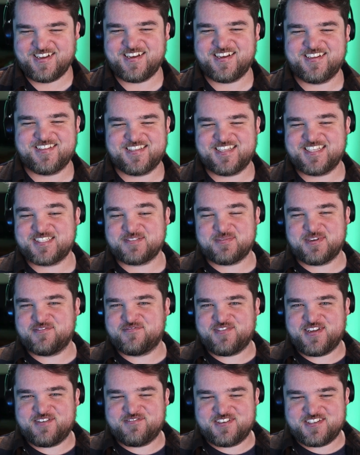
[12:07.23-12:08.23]
That's my
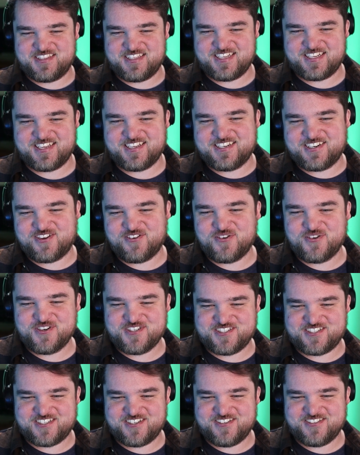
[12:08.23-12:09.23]
favorite thing in
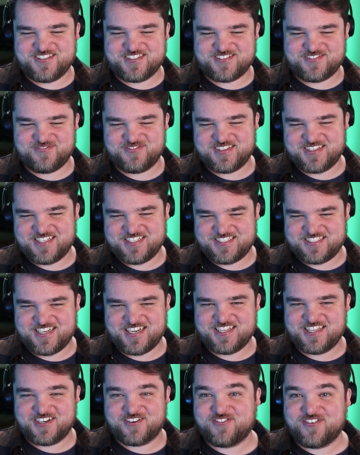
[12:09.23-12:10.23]
court shows, when they
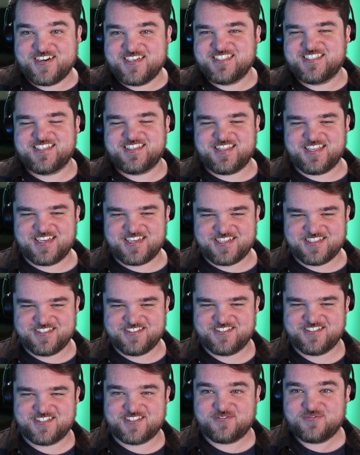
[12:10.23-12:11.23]
say the crazy thing and
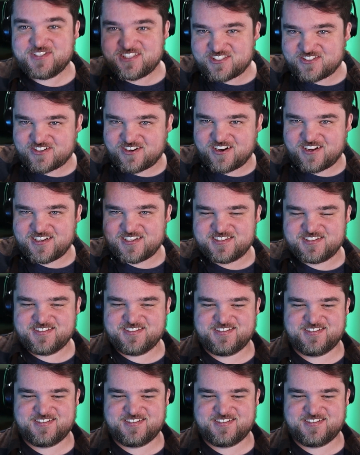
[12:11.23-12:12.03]
they're just withdrawn.